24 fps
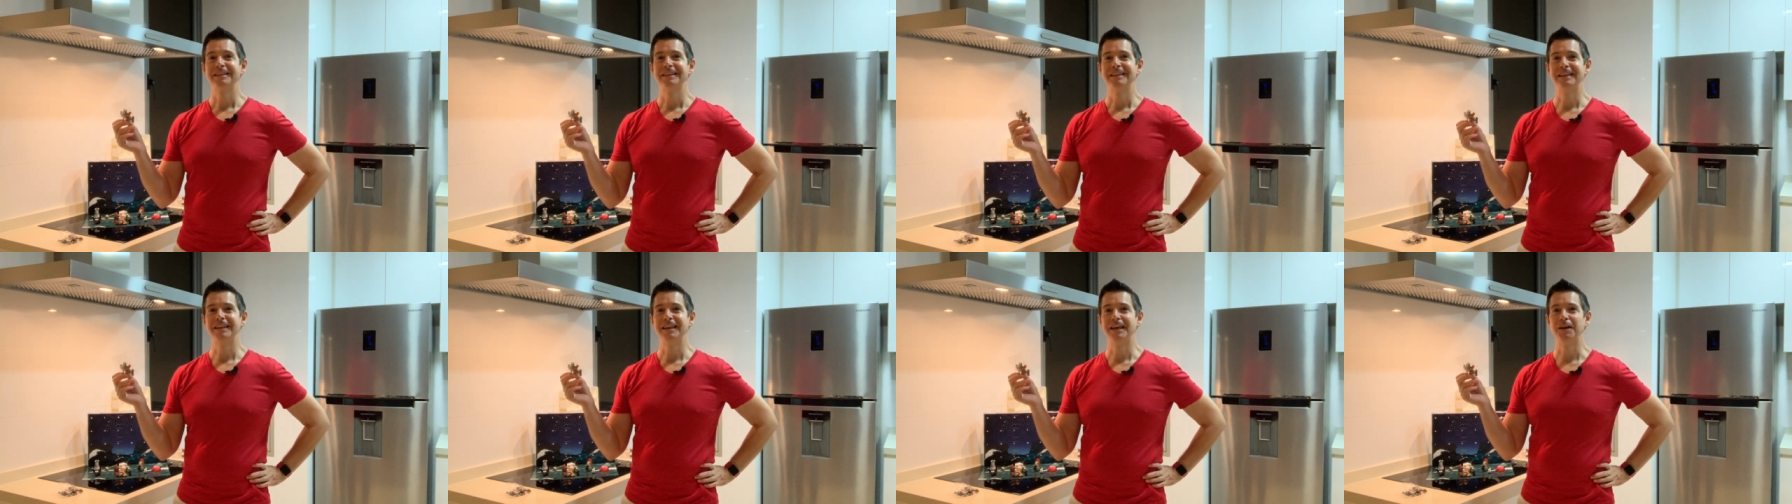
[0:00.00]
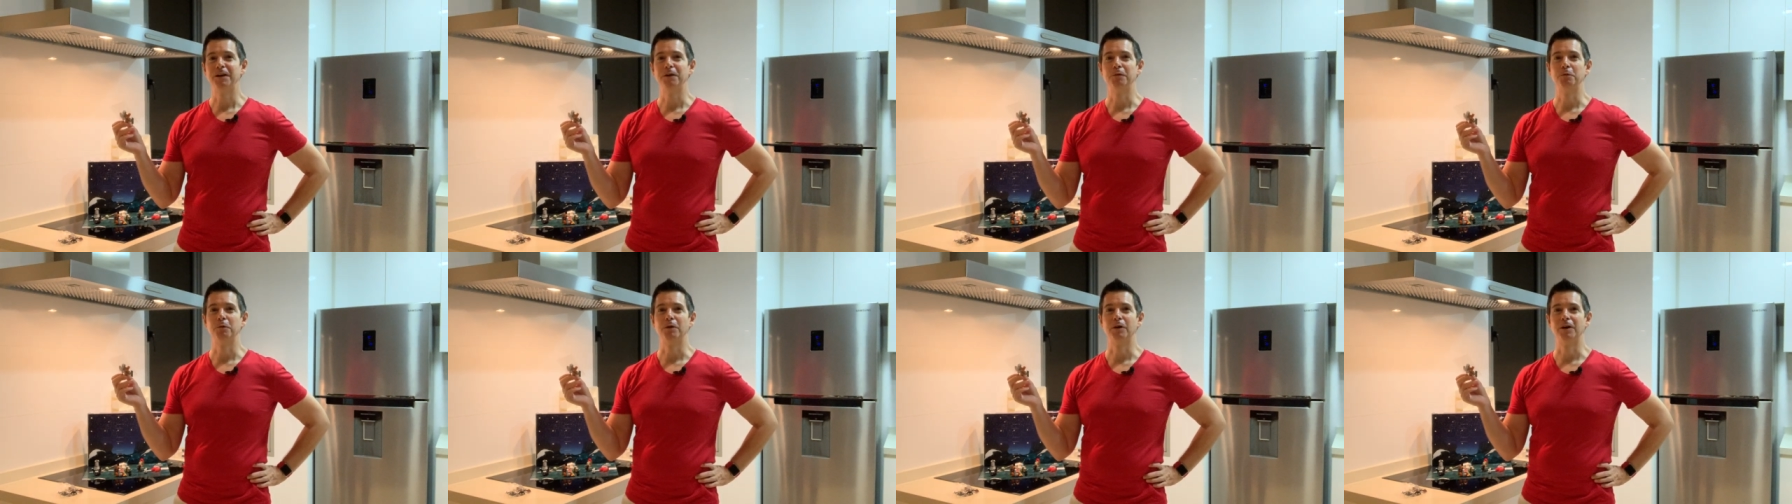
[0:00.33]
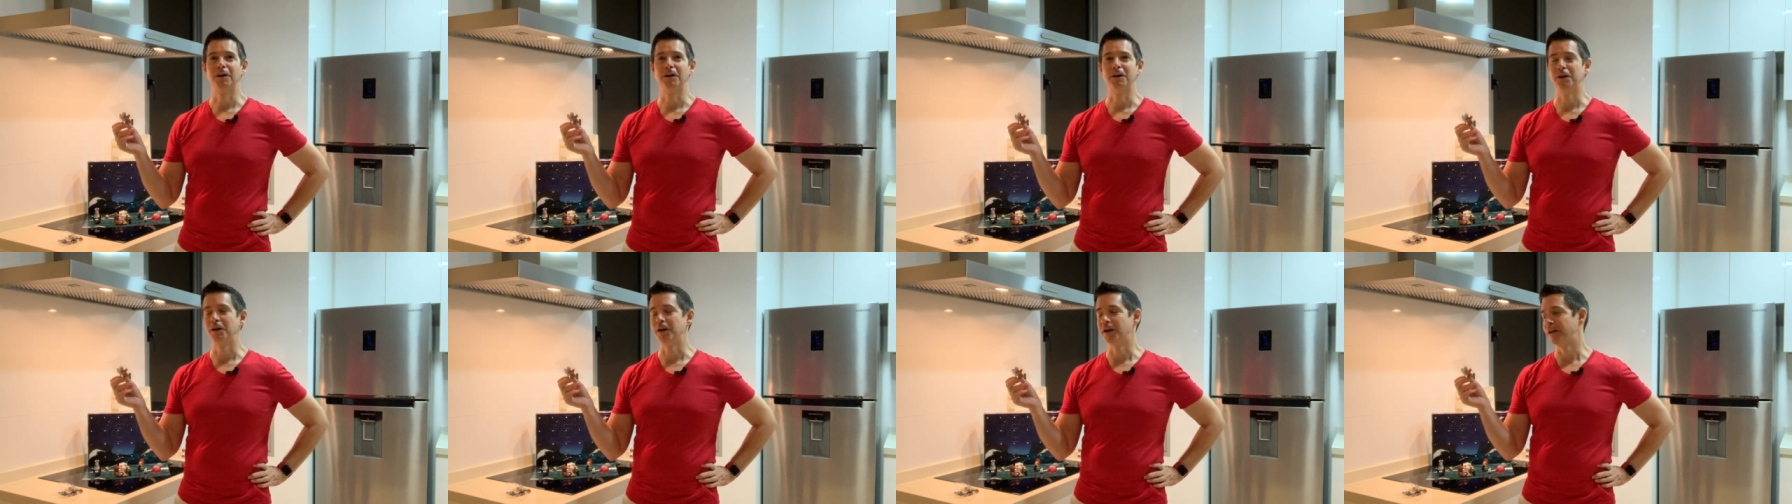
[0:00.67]
they
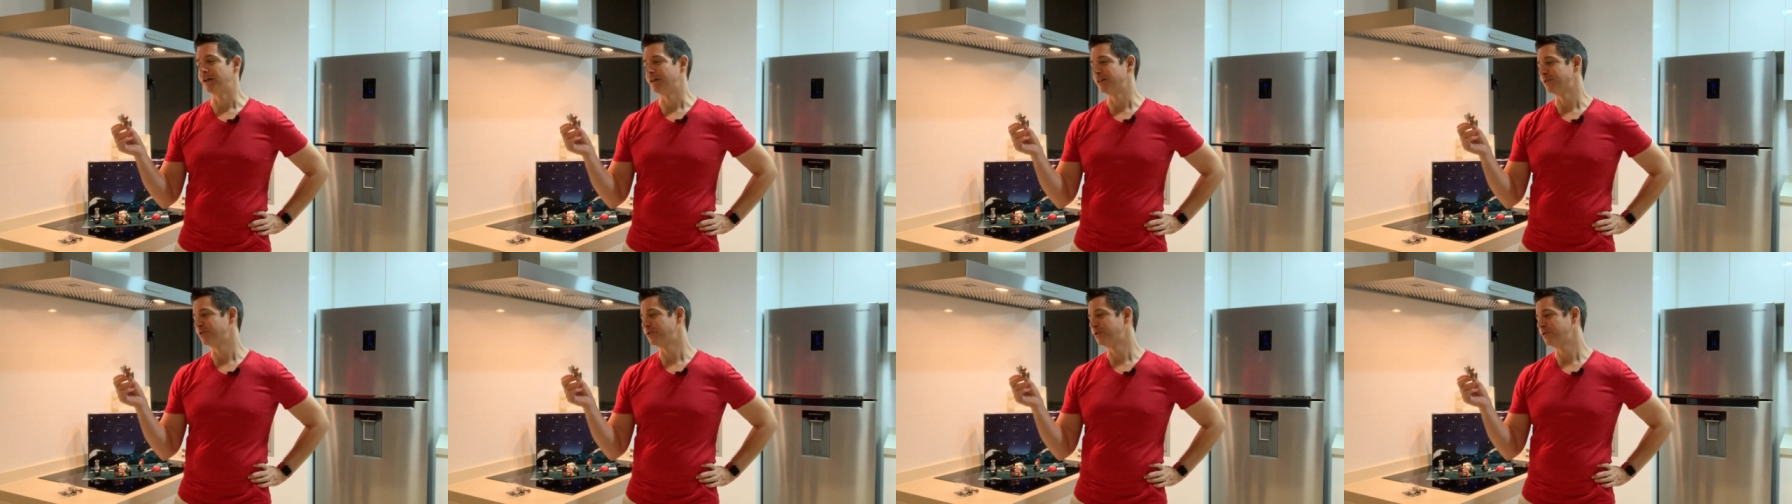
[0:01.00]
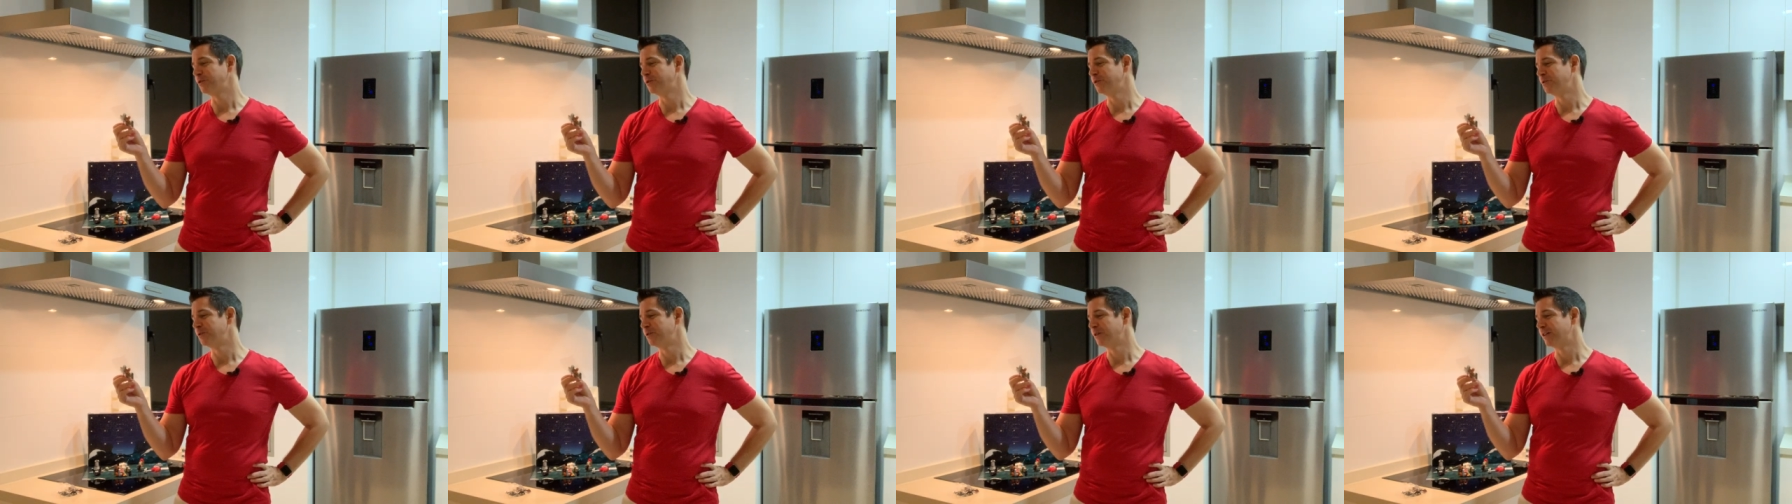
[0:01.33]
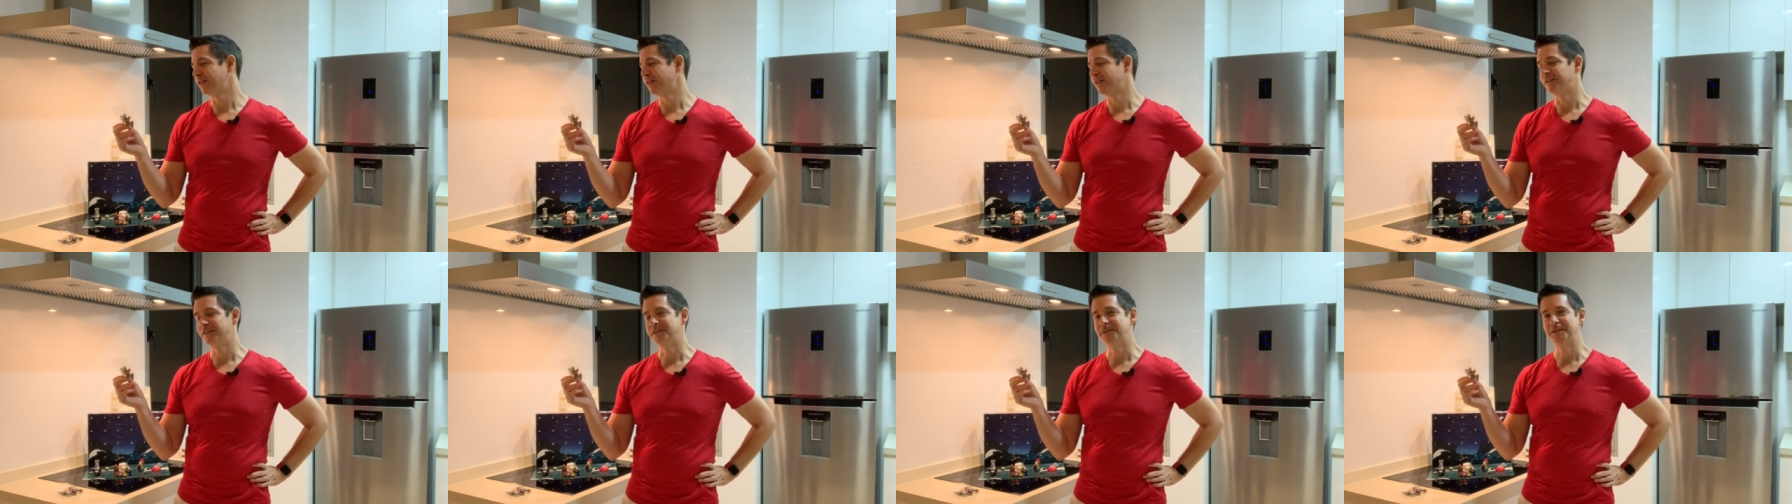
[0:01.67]
were uh, to uh,
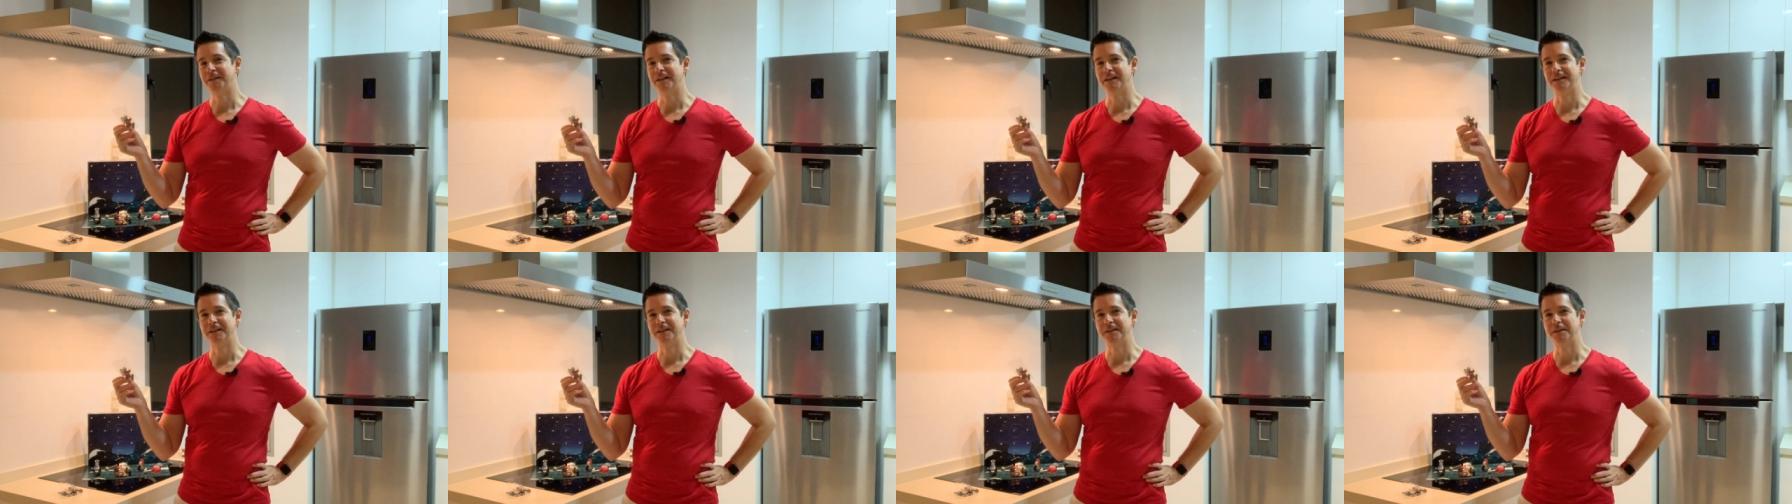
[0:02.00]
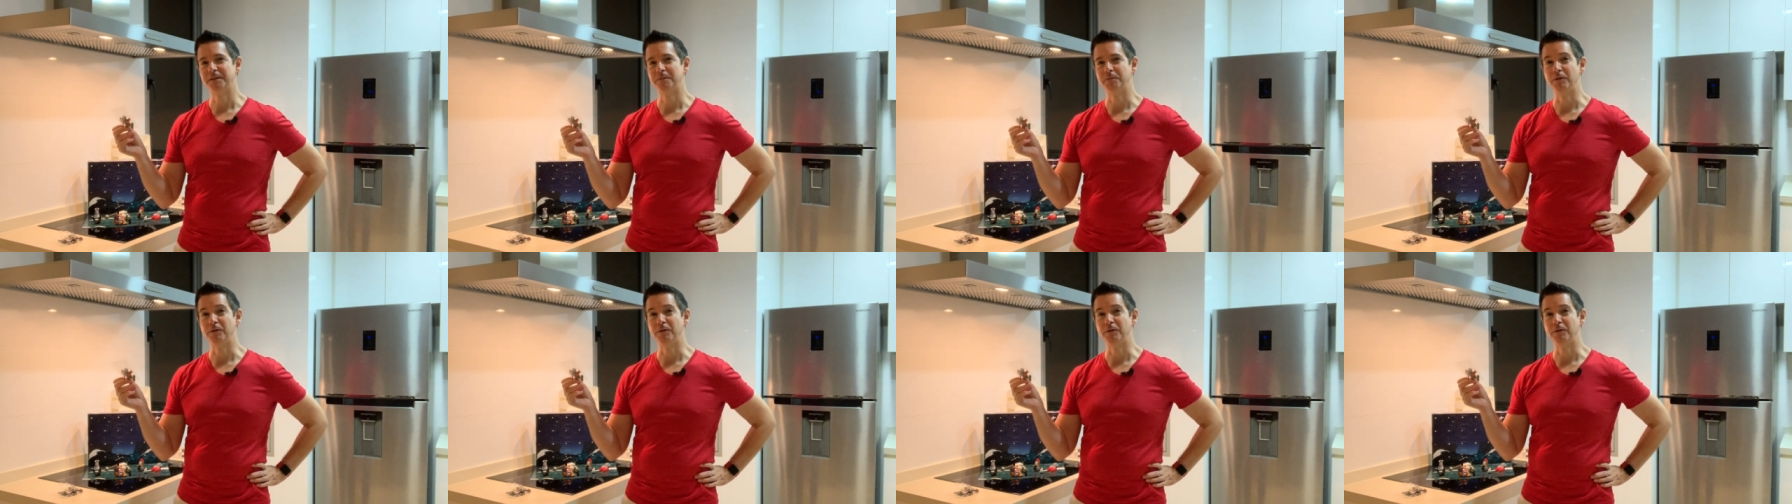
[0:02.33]
uh